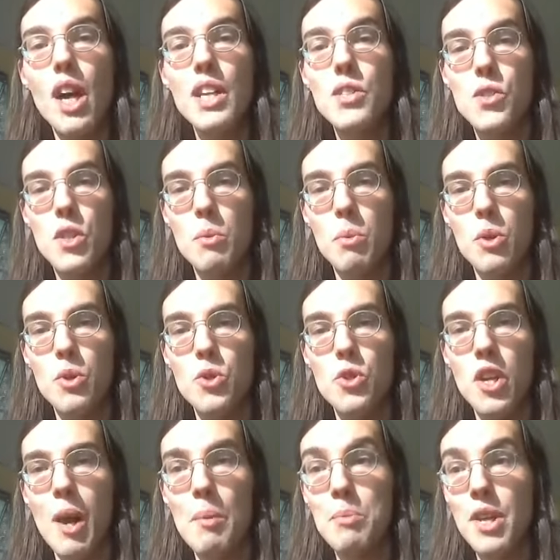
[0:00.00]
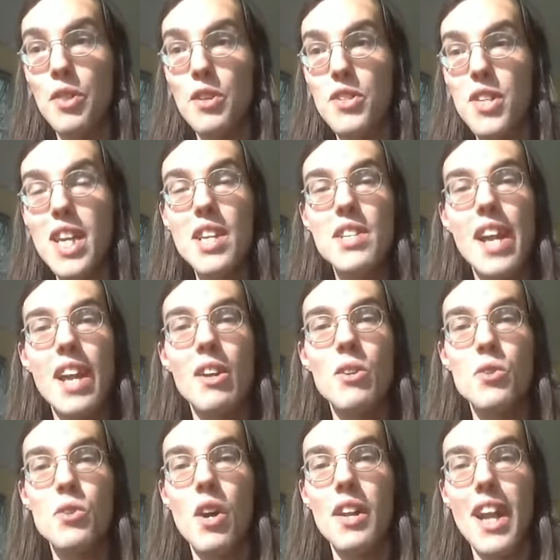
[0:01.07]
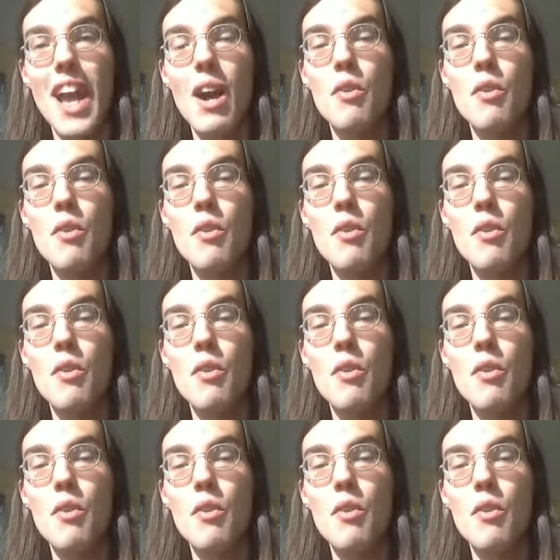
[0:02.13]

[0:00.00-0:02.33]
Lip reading: plots that were stopped and the details on